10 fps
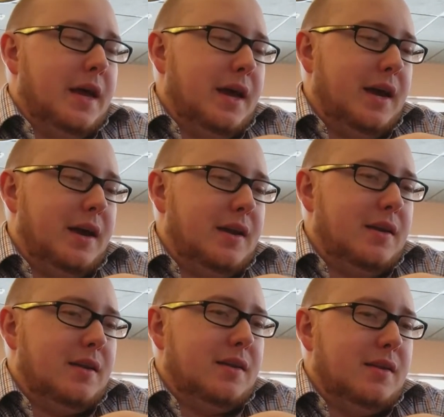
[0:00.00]

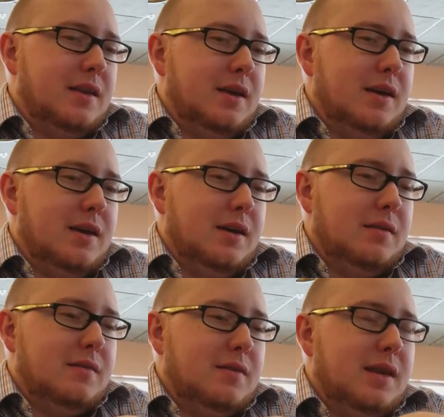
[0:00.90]
and the
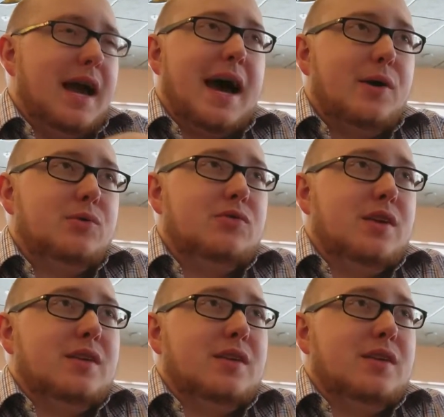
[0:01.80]
house